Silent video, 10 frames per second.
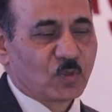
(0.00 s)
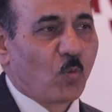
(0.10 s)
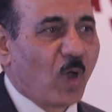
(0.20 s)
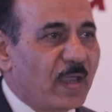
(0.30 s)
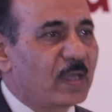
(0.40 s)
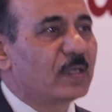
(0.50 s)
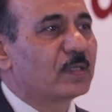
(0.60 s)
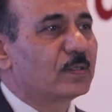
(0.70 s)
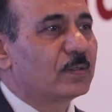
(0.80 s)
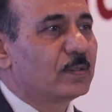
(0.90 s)
So why
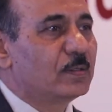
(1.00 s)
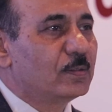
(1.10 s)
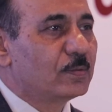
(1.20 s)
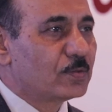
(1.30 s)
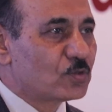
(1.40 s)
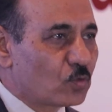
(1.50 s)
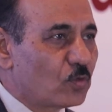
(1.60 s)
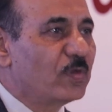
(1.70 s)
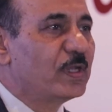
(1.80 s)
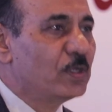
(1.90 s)

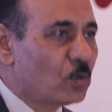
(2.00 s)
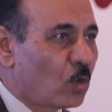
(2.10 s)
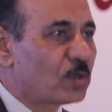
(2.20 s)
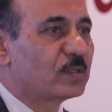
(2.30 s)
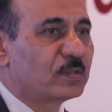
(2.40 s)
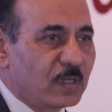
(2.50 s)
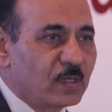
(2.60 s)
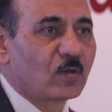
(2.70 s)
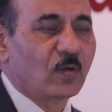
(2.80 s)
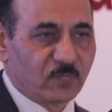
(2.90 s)
should we not
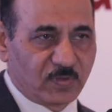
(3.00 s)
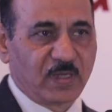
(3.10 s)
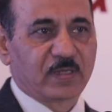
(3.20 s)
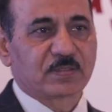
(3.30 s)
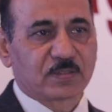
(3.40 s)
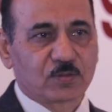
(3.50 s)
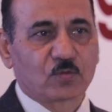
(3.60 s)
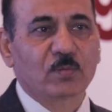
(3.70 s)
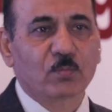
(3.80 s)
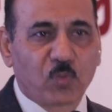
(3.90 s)
think of things
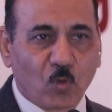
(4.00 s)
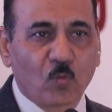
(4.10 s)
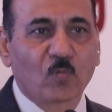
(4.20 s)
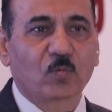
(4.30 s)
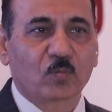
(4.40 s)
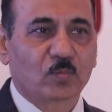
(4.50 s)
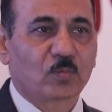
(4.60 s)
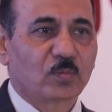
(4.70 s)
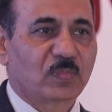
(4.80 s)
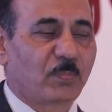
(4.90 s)
to improve
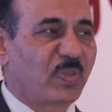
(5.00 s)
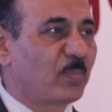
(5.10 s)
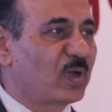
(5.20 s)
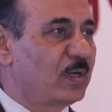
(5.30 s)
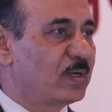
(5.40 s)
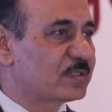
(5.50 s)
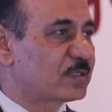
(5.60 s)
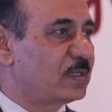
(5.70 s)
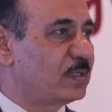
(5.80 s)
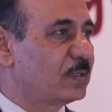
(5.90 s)
the paper
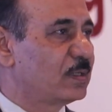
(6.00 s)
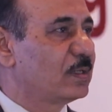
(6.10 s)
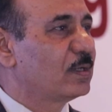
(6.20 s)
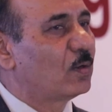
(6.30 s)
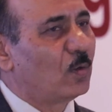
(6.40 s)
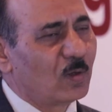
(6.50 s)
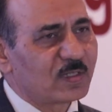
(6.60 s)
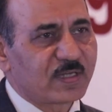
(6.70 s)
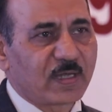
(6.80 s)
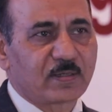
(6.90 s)
industry,
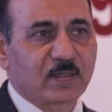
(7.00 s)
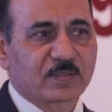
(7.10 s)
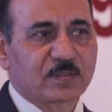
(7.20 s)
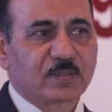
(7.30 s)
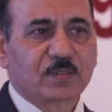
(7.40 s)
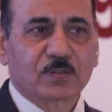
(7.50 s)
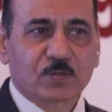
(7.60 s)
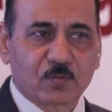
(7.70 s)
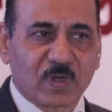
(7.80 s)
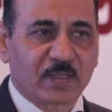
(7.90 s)
all sectors
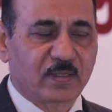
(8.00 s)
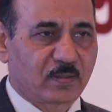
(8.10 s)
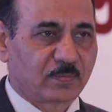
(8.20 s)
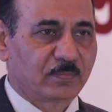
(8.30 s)
together?